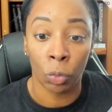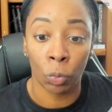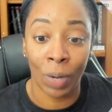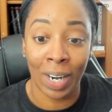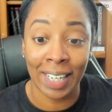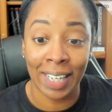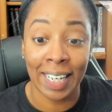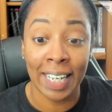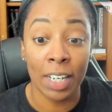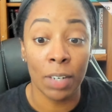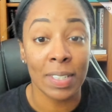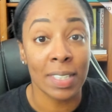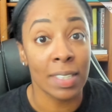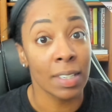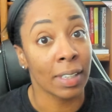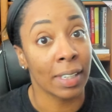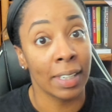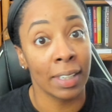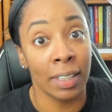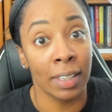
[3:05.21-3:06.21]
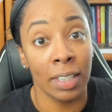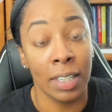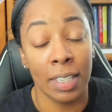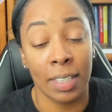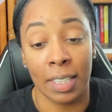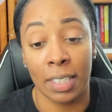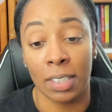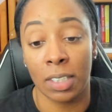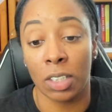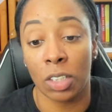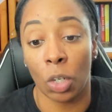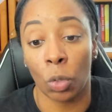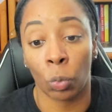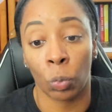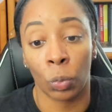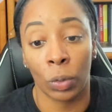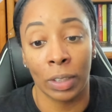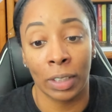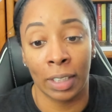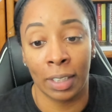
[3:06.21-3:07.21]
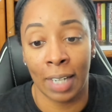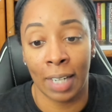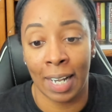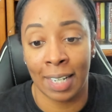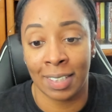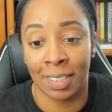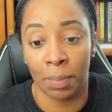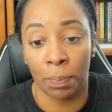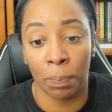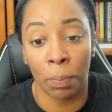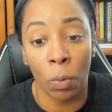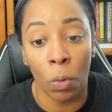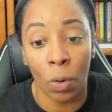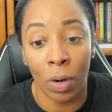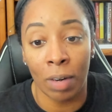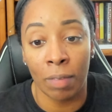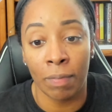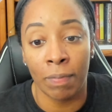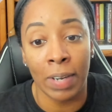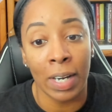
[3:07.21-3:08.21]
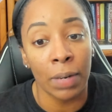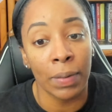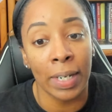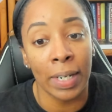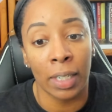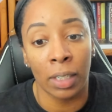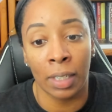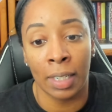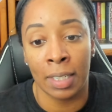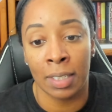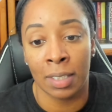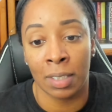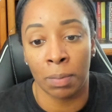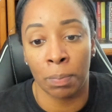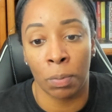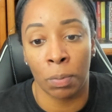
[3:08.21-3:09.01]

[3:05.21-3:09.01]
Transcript: Right here is looking good. This is a really nice support, very clean